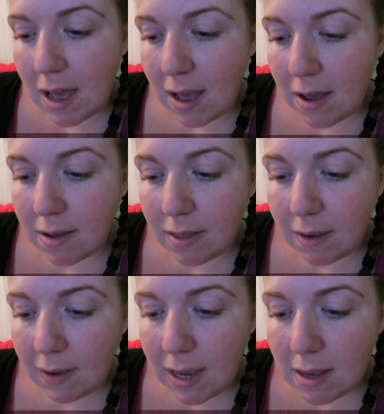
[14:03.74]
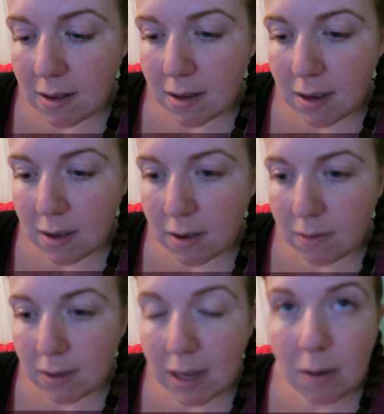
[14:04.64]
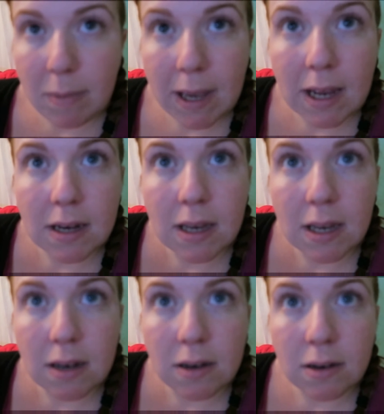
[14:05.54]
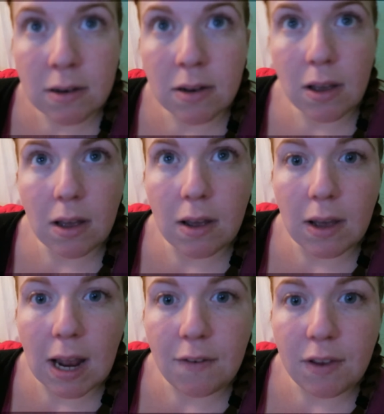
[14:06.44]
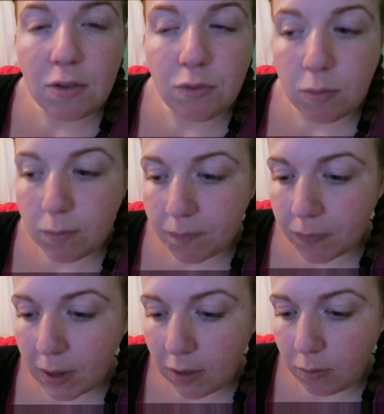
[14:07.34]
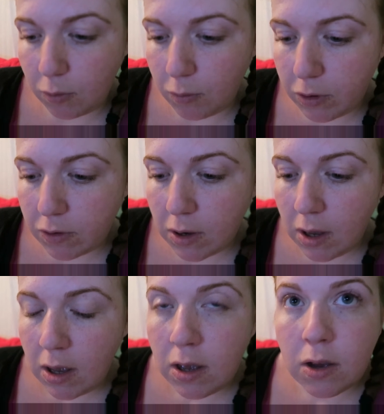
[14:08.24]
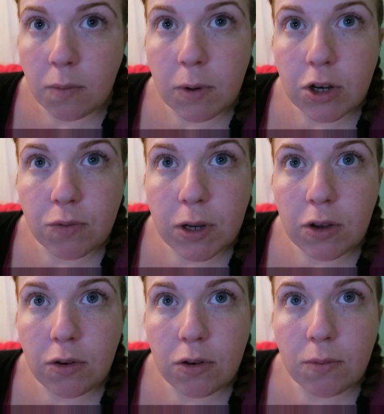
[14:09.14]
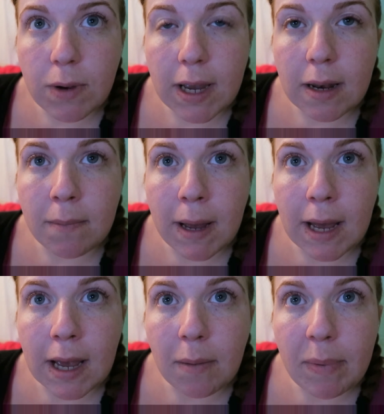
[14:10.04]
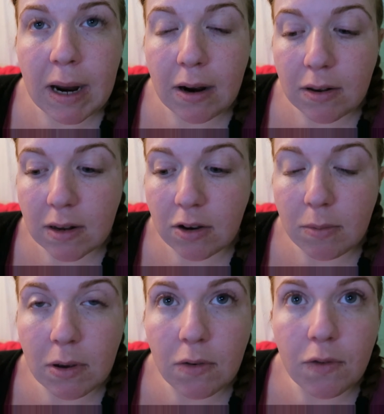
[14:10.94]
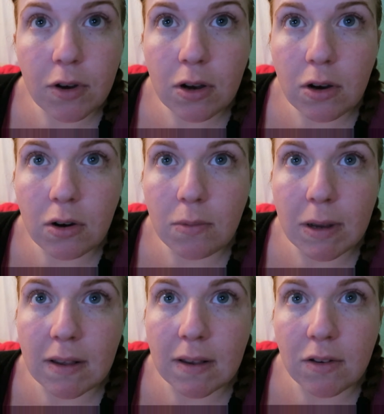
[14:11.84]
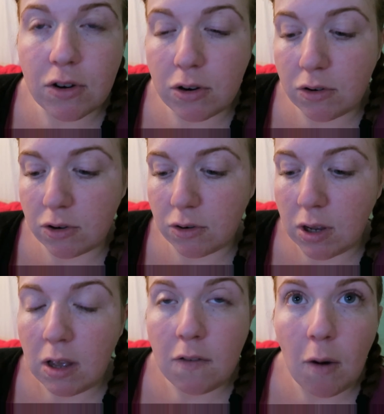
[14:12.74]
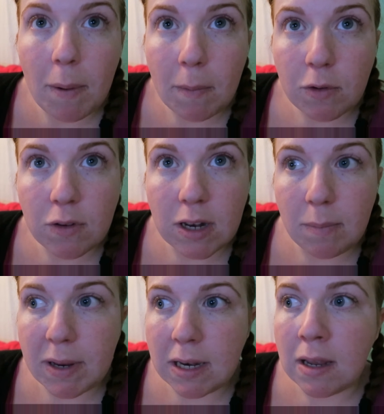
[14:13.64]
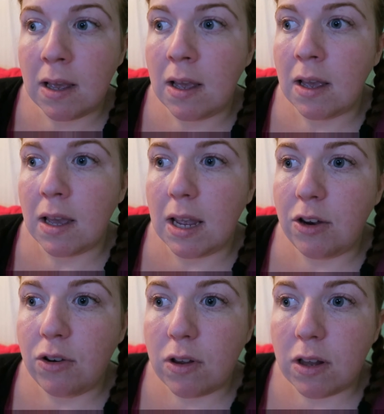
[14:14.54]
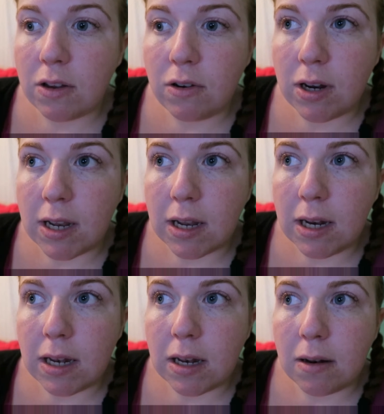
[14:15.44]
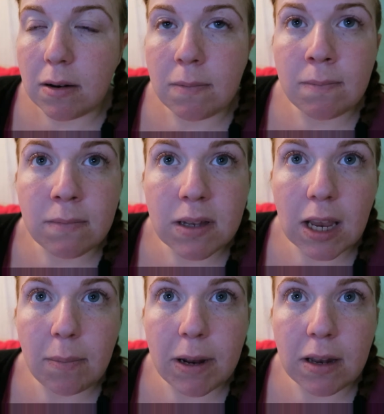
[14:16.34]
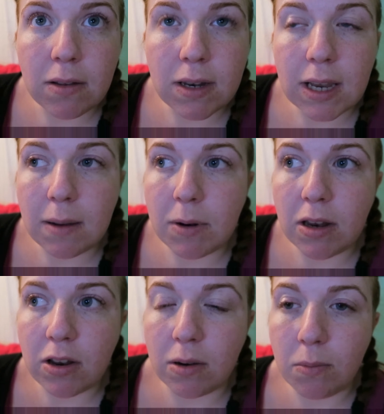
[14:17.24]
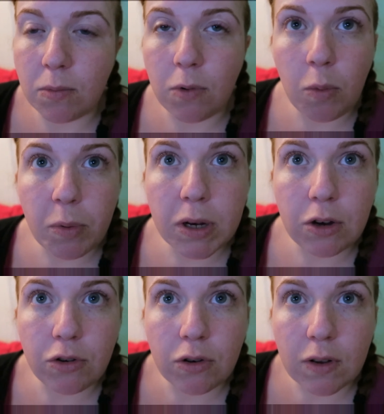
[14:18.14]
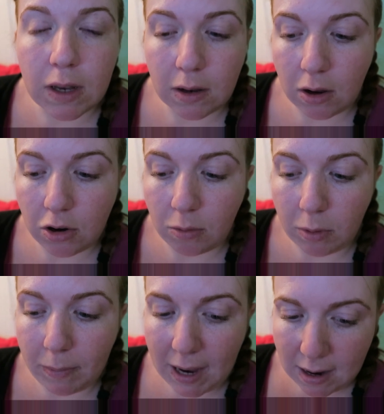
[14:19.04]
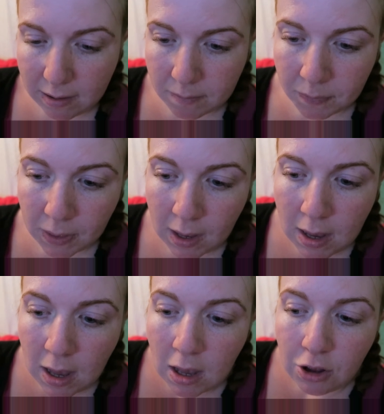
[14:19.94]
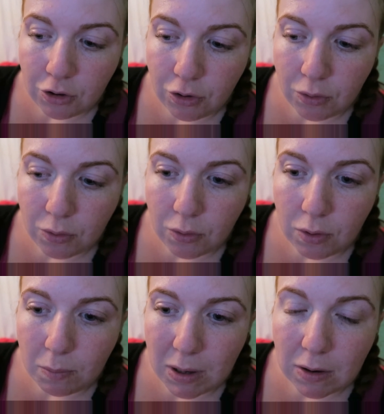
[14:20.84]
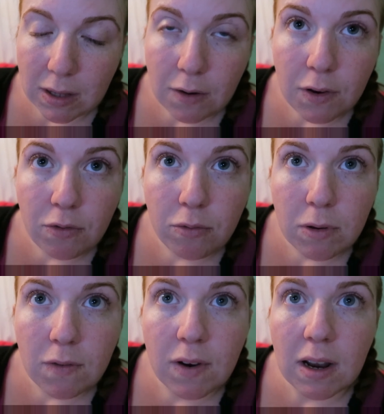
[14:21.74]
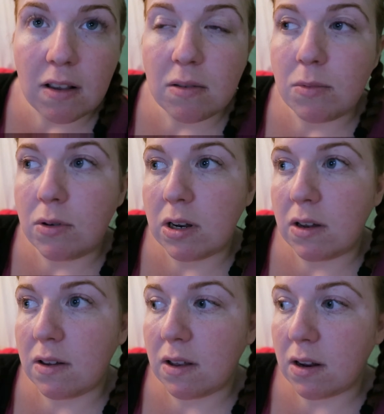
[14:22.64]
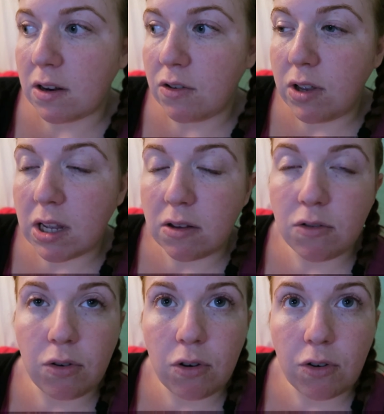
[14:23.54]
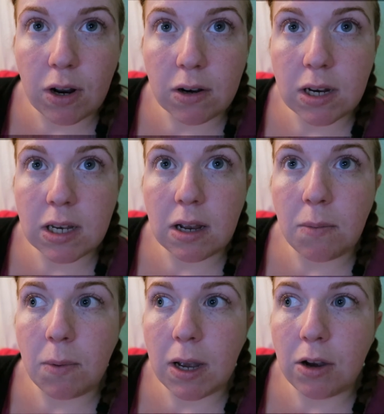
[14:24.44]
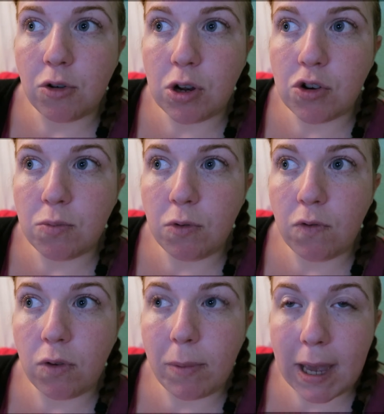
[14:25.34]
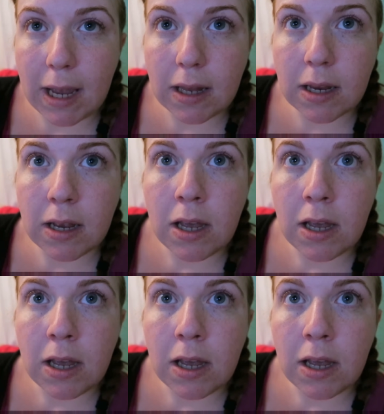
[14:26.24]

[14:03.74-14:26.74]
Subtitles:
there is a day bed in Alfie's room at the moment, which we use when my parents are coming over, or my sisters, or for people to sleep in. It does look like a little day bed in the day, but it can open into a double bed. So because Alfie's room is very small and it's starting to get too crowded, we're going to move the bed